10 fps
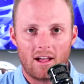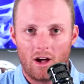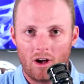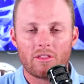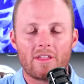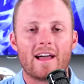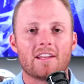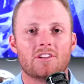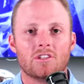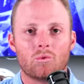all
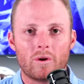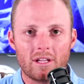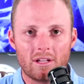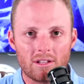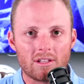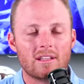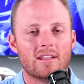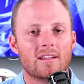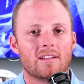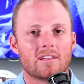that goodwill
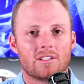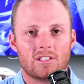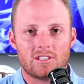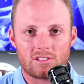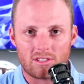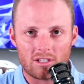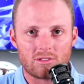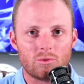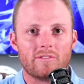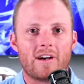could start
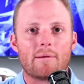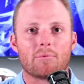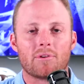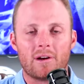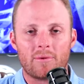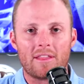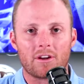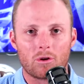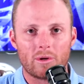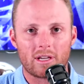to evaporate
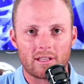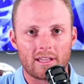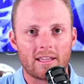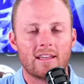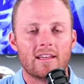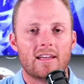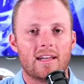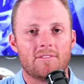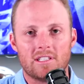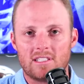rather quickly
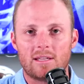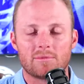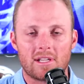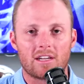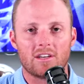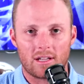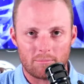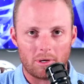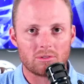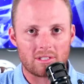if the team's not good
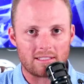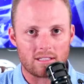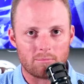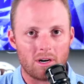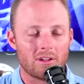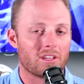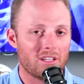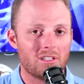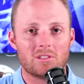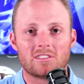on both sides of the ball. The
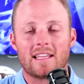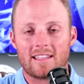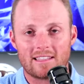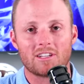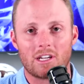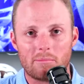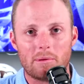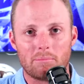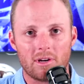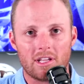good news is I think they're going to
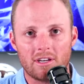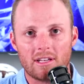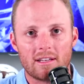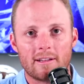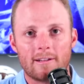be pretty good.